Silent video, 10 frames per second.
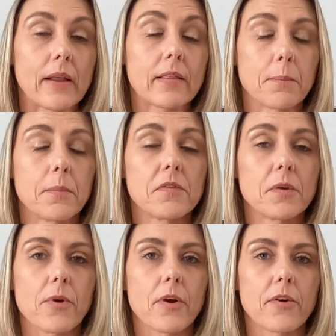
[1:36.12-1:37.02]

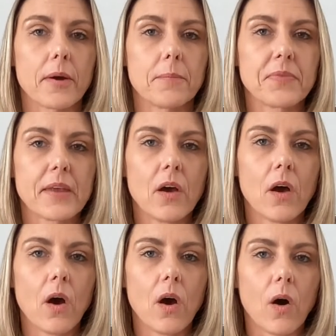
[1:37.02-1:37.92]
Moving Programme,
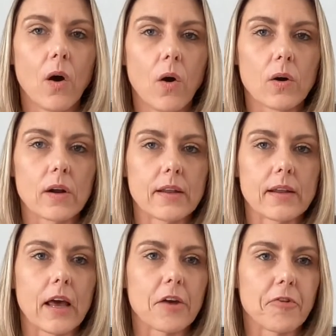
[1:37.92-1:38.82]

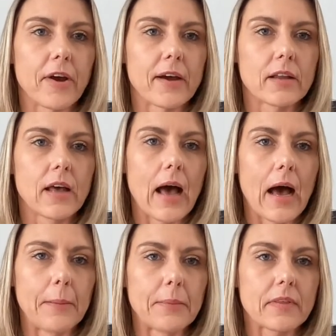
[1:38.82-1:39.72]
Auckland Light Rail,
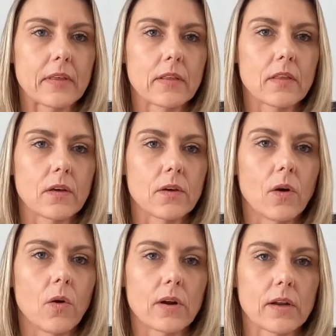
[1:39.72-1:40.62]
Hamilton to
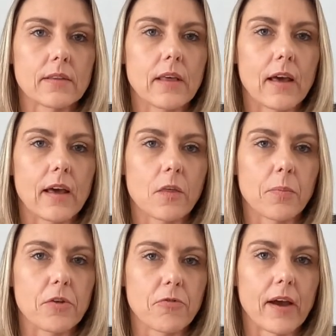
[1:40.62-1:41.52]
Auckland High
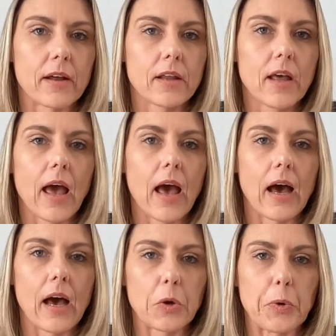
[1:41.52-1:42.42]
Speed Rail,
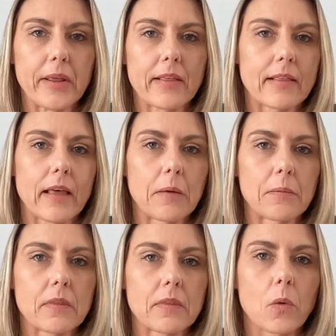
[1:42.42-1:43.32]
and
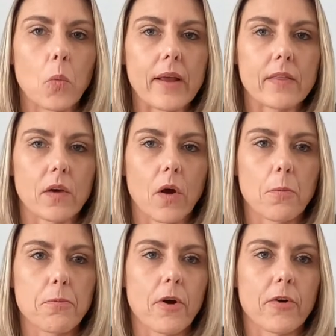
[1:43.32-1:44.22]
Queenstown's Way to Go
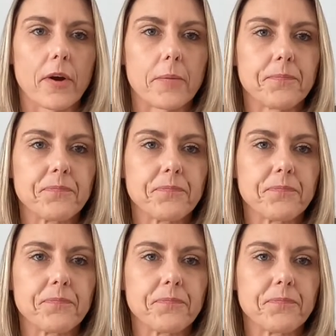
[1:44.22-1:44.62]
programme.